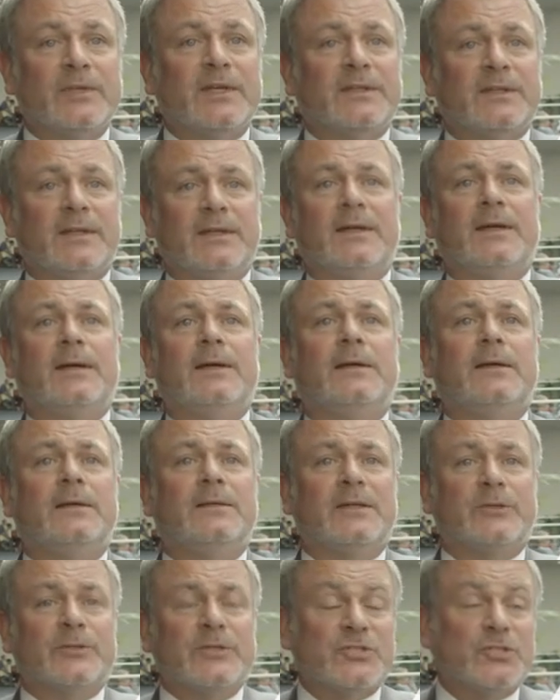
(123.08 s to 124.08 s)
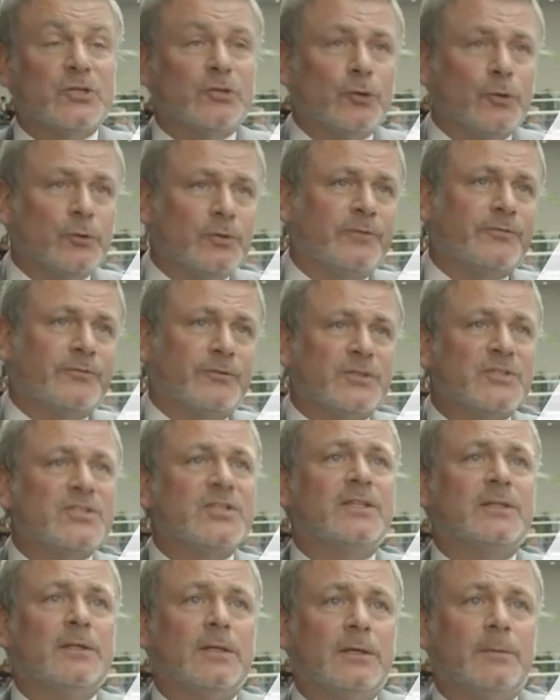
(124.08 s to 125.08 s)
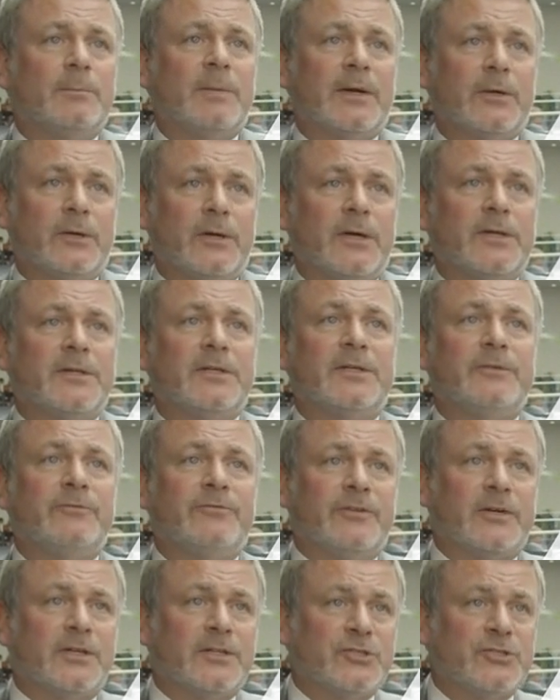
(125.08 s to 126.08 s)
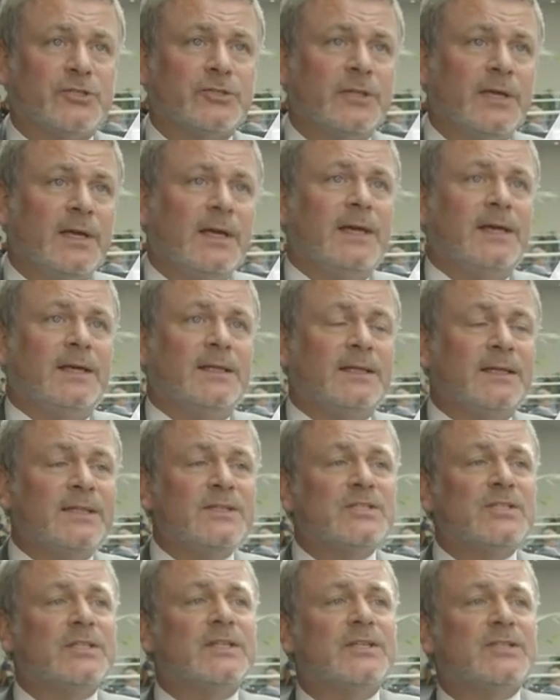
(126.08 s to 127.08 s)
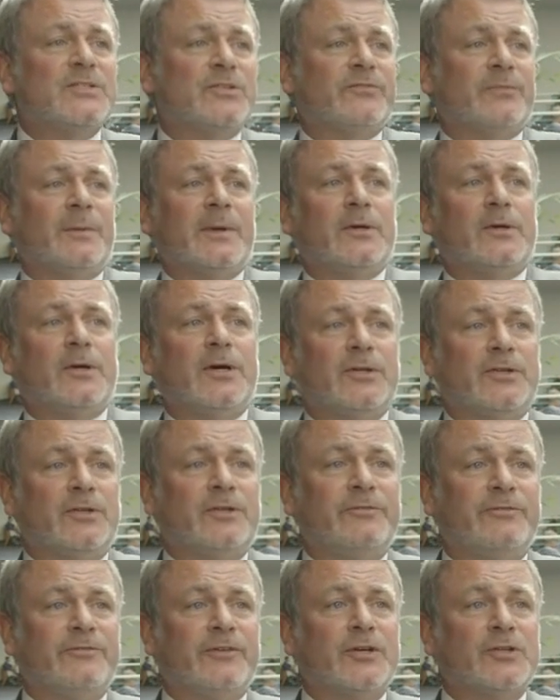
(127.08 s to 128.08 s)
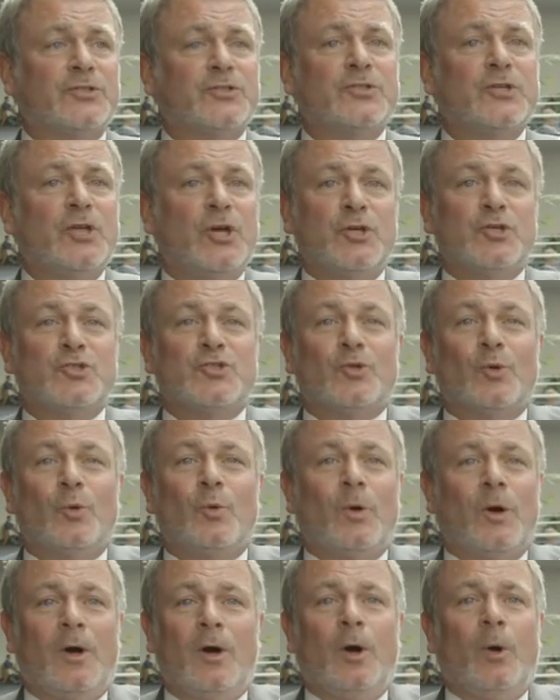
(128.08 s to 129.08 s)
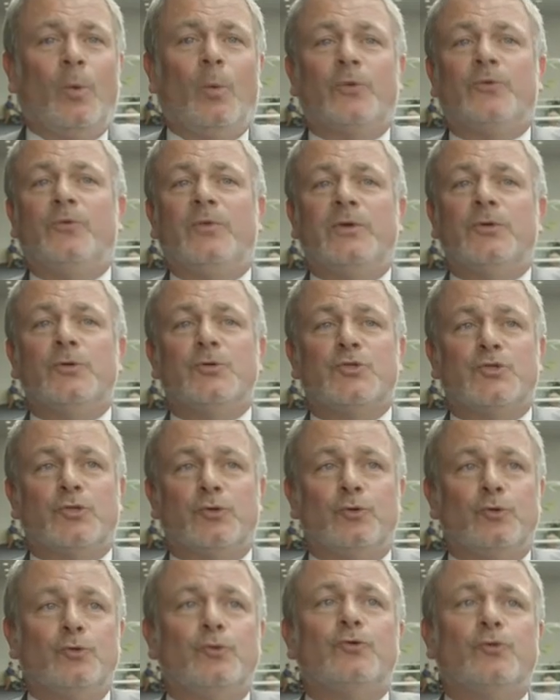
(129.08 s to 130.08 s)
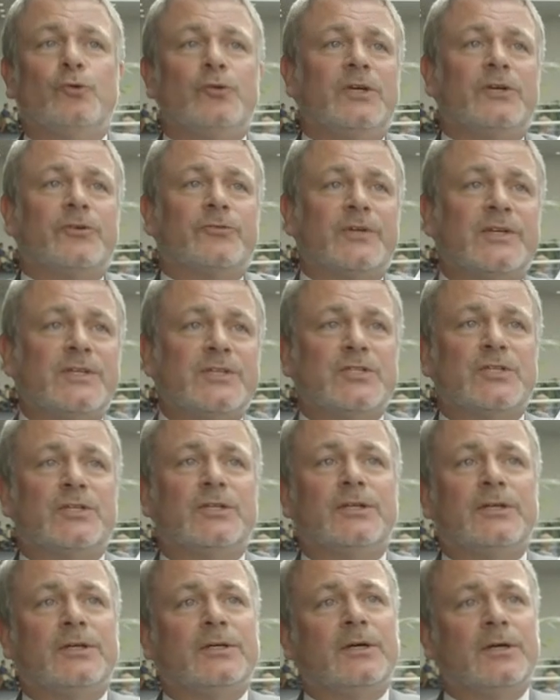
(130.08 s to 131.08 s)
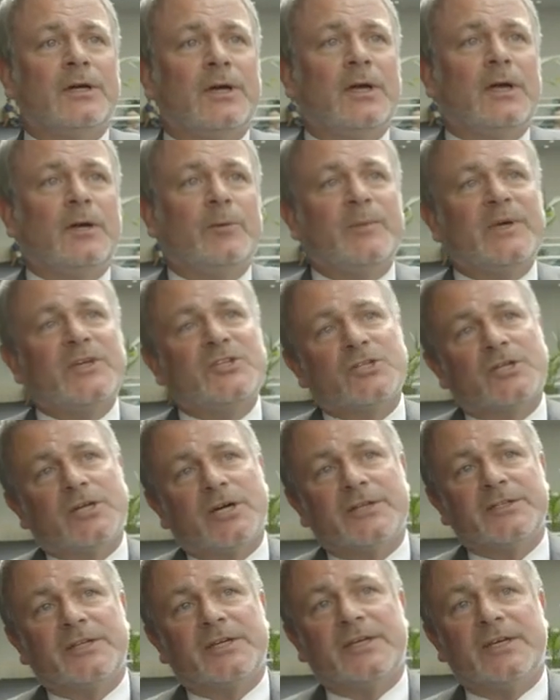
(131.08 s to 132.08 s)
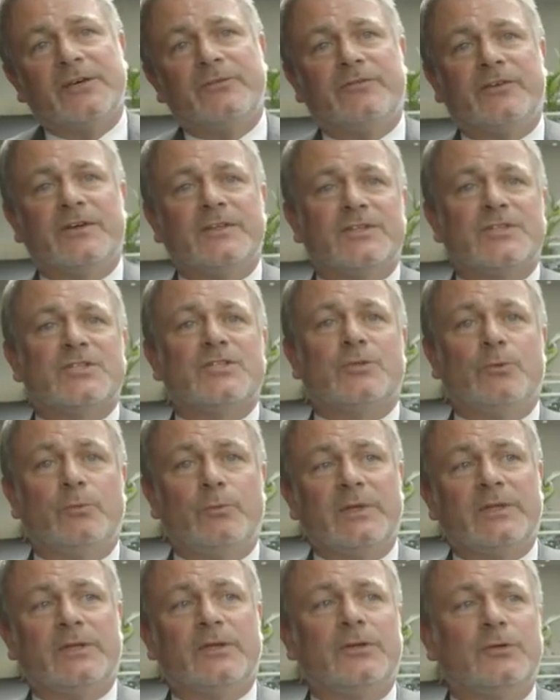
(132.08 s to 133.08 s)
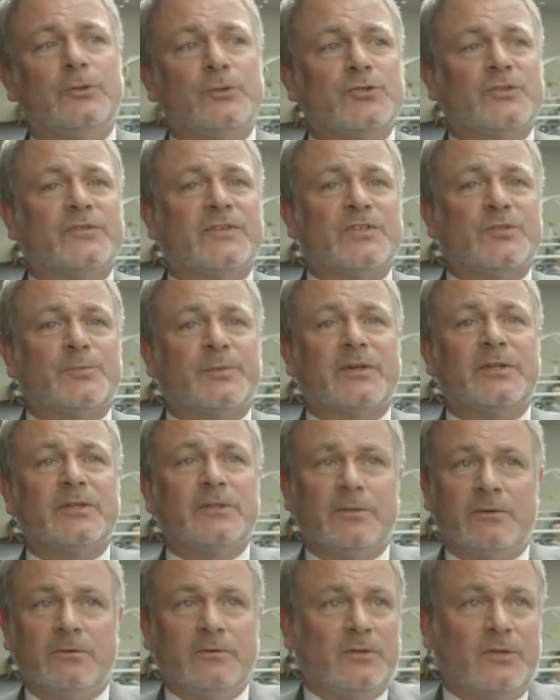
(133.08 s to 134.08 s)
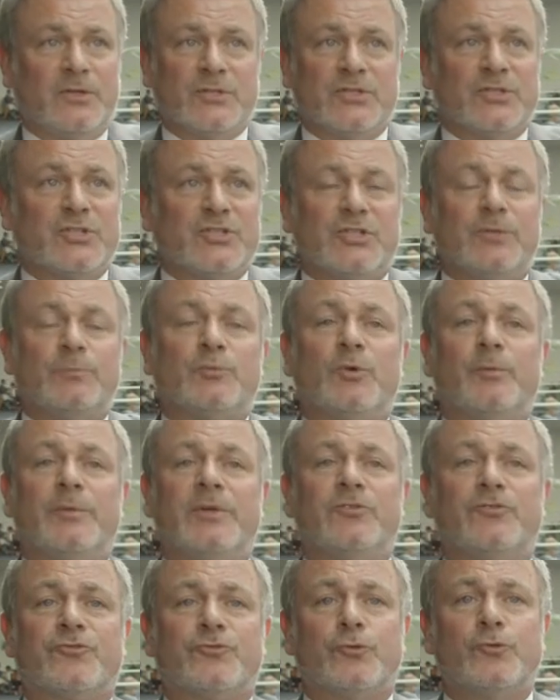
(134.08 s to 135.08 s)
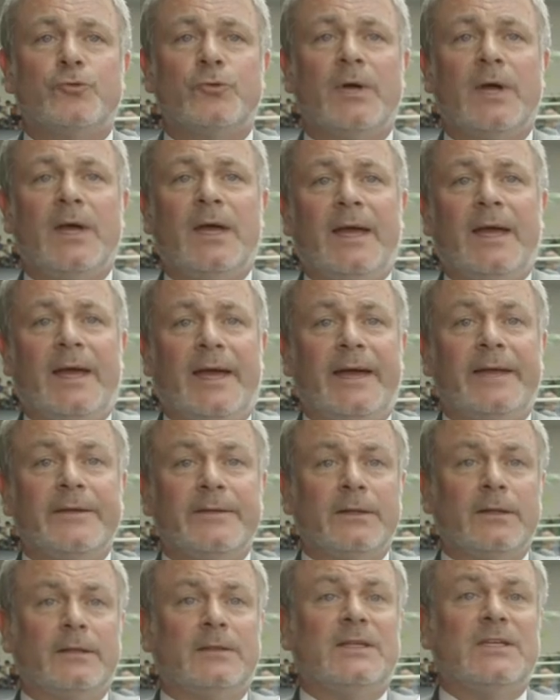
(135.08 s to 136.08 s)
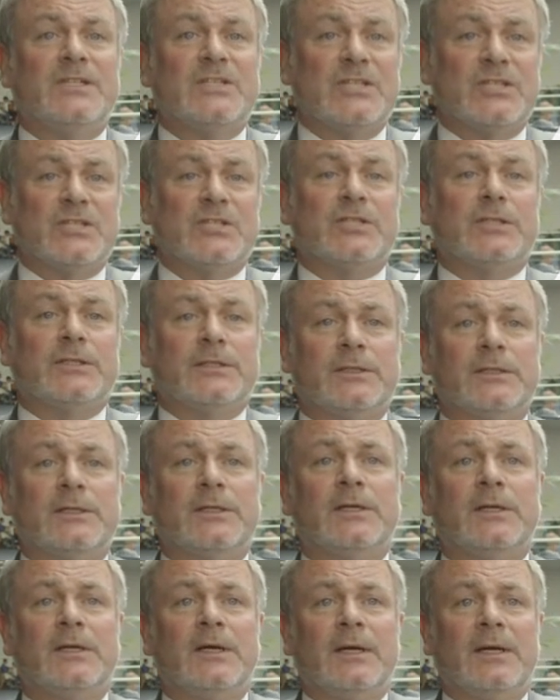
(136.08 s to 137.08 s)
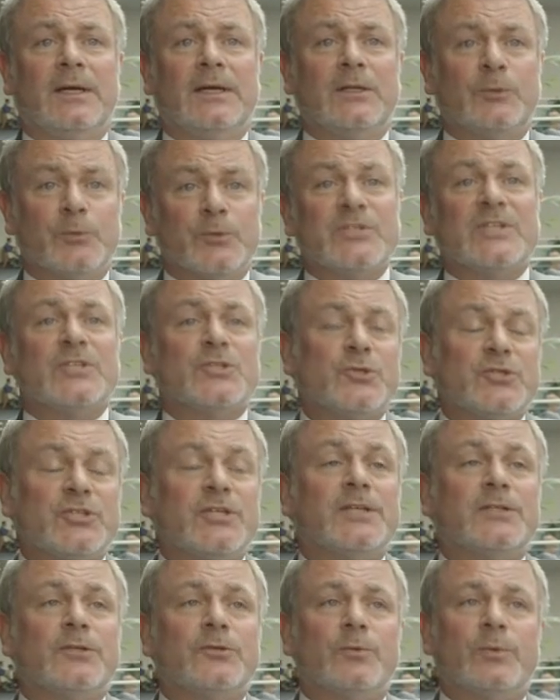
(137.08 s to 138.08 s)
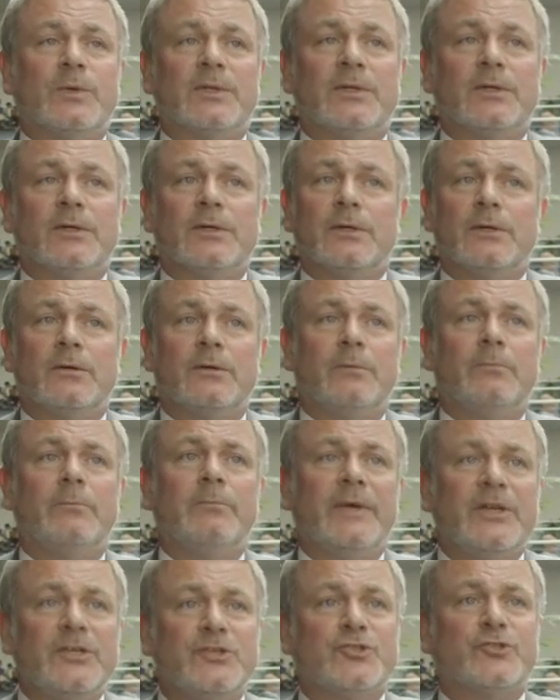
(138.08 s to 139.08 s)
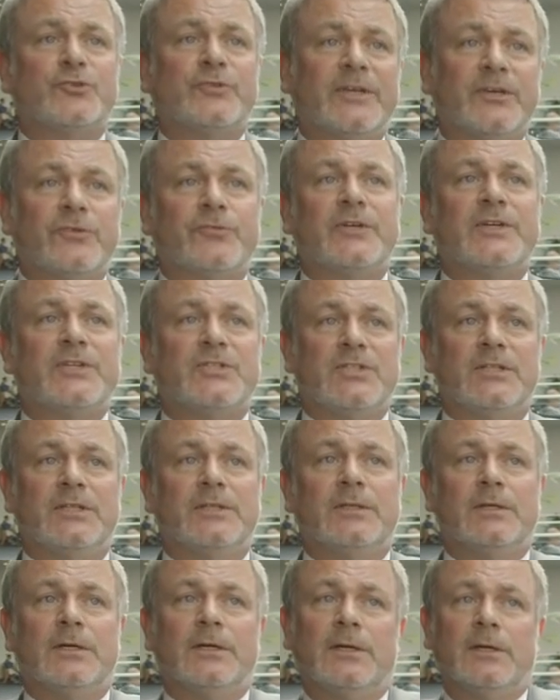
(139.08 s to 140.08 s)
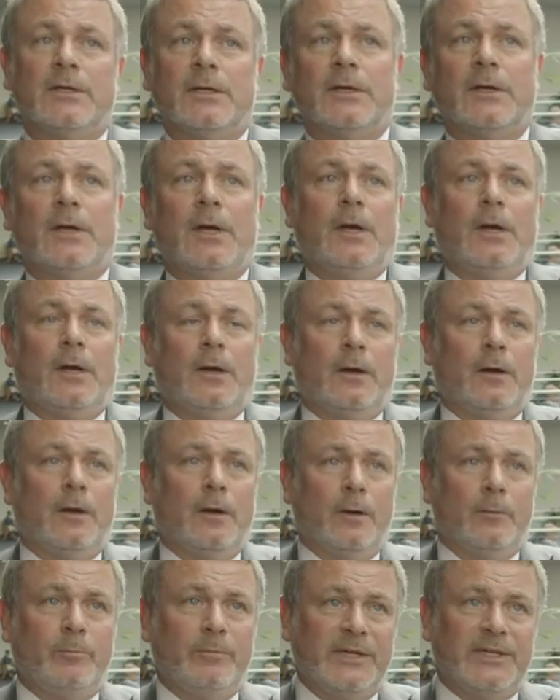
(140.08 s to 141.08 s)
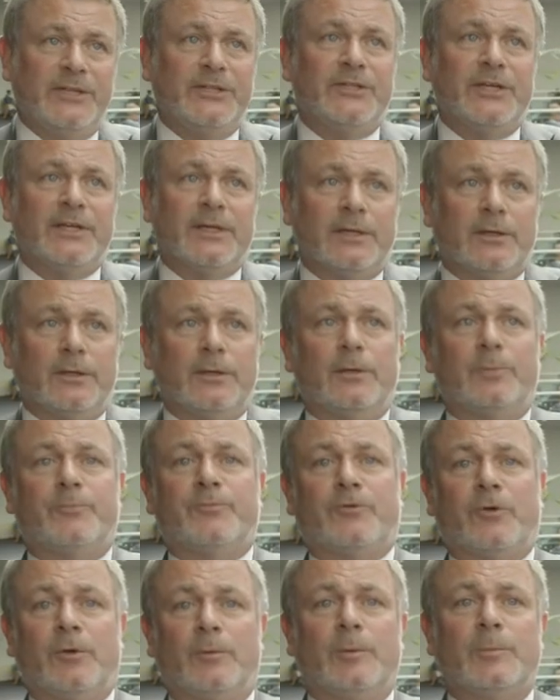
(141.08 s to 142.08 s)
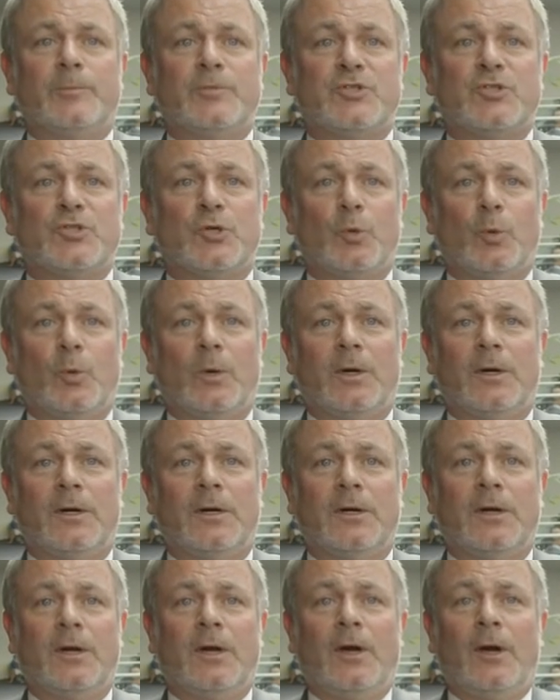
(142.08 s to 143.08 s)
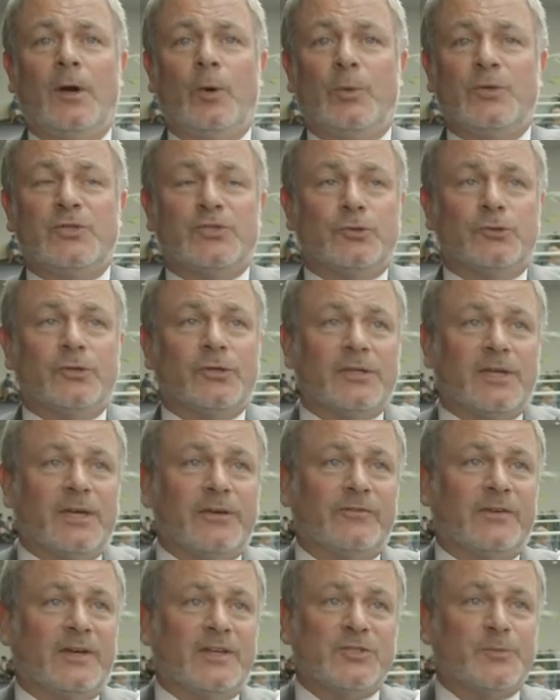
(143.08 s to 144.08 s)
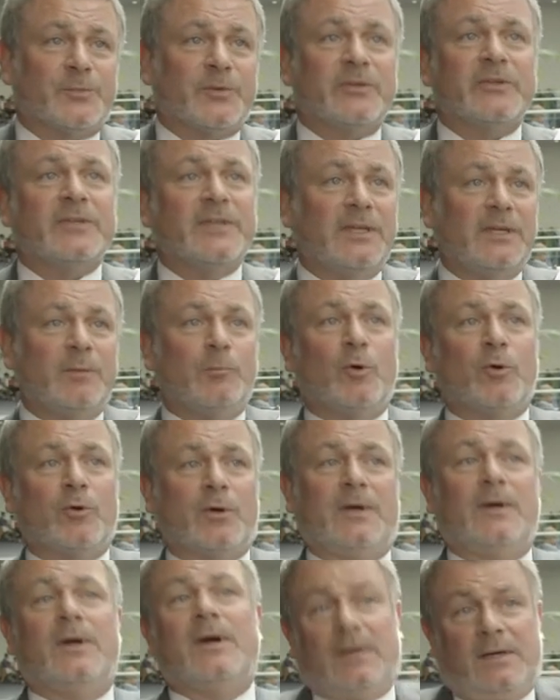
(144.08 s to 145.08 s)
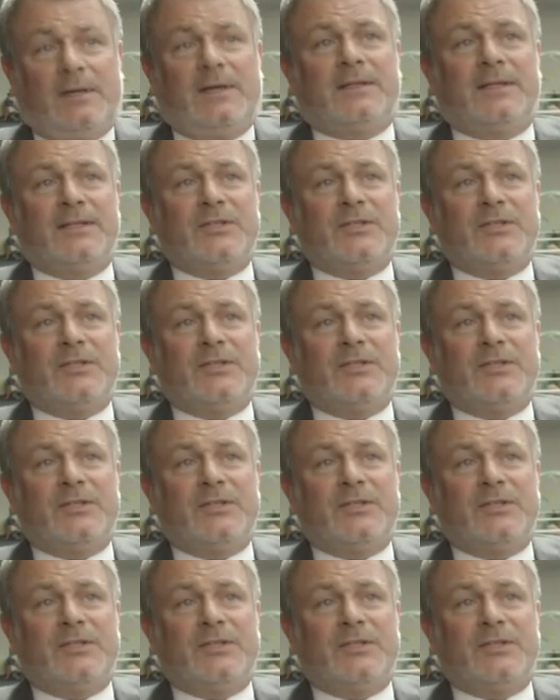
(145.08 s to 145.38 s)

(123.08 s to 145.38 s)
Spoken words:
that there is no difference in myocardial infarction, in incidence of myocardial infarction. So what we used to do to decrease major cardiac events with the use of aspirin doesn't seem to be true. And this is and it was associated with a major increase in bleeding problems. So we should not give aspirin anymore, at